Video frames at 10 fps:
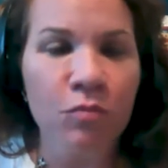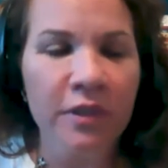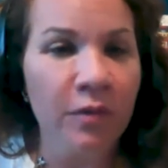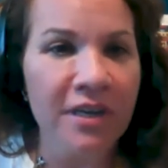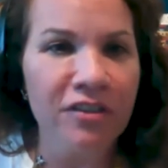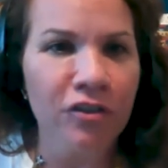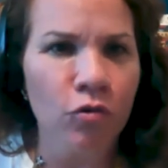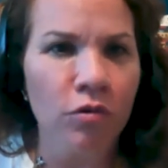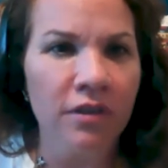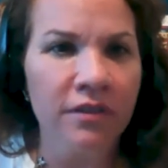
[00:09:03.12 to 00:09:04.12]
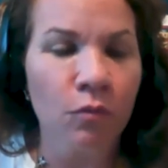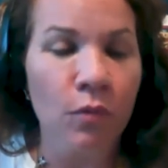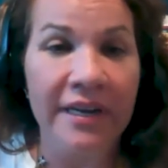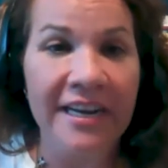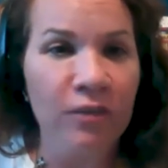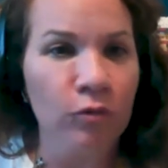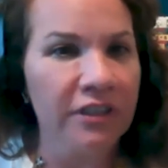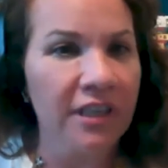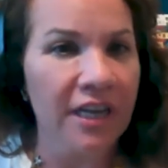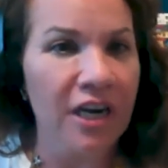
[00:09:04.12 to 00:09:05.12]
between schools when kids were
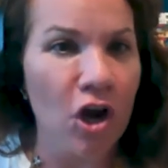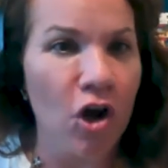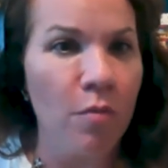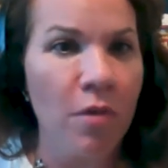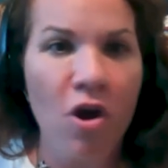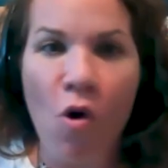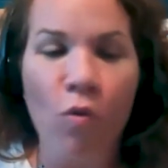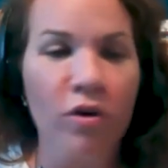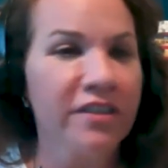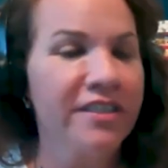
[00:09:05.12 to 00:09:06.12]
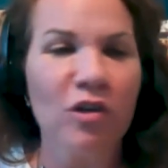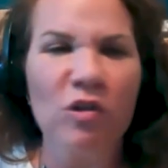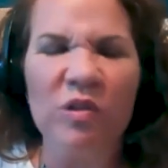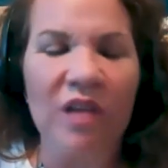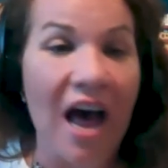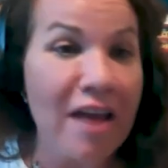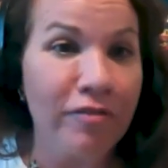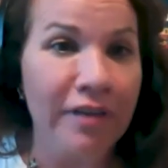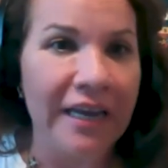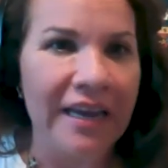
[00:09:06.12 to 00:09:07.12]
still at home were still
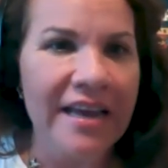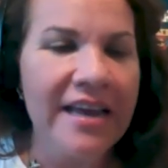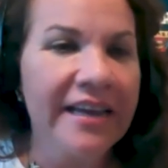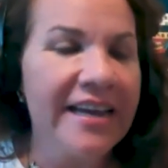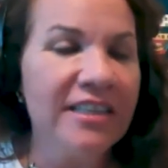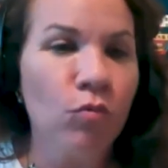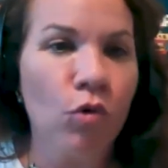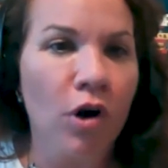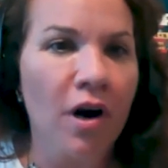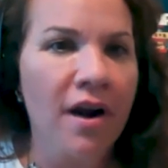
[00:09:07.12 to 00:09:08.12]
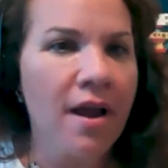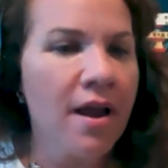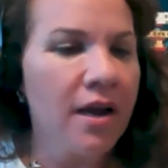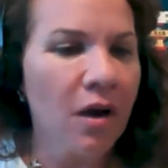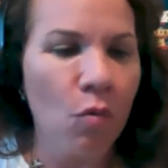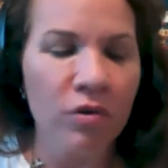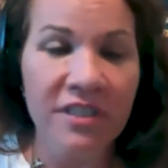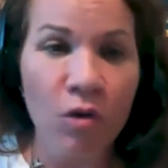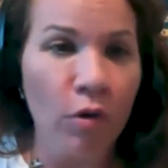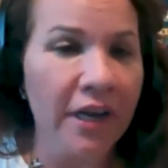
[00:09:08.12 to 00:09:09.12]
lively. Kids were We're
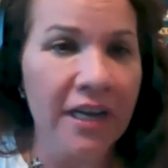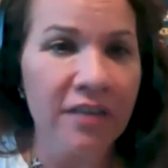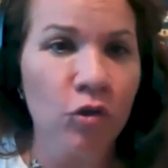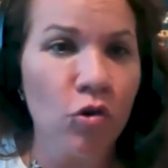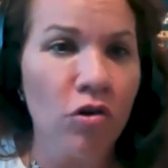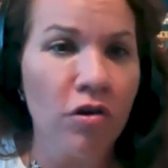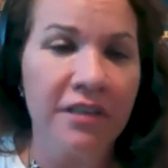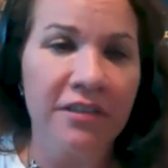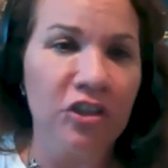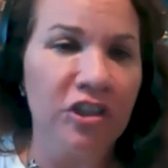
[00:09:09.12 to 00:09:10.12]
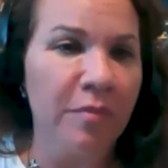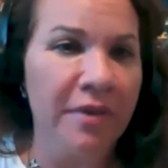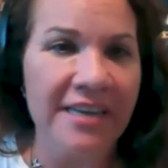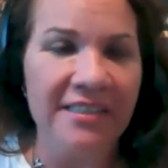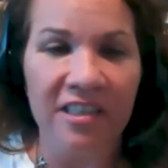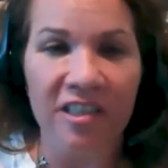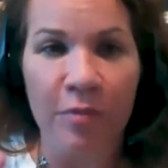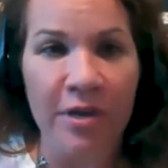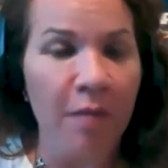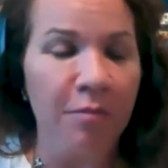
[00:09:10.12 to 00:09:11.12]
still working in school because their G P As needed to
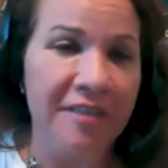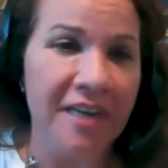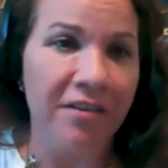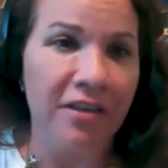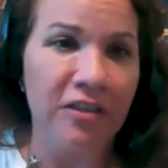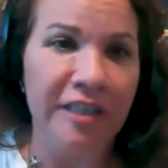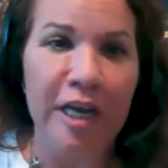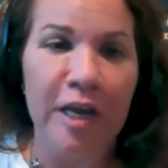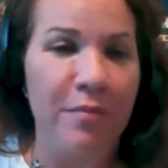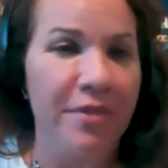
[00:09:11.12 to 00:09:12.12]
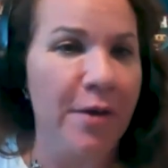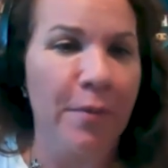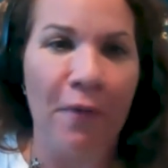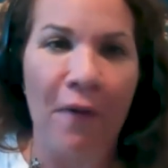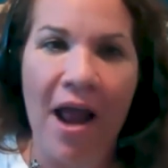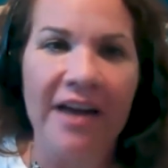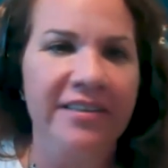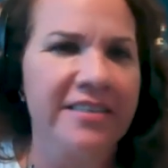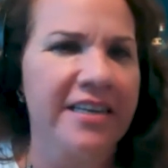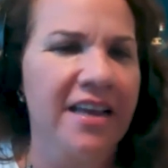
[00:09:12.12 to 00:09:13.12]
be up to stay on their team. They were
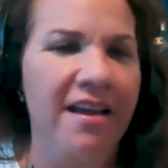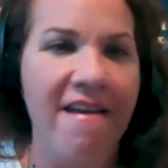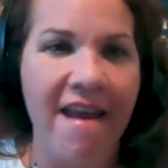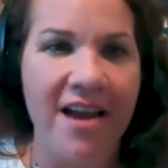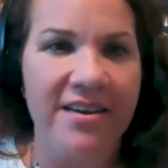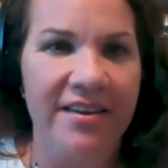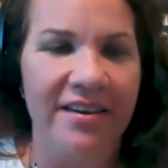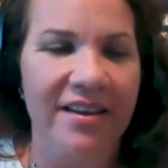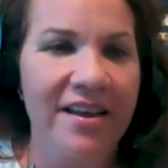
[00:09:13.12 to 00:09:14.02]
practicing and connected.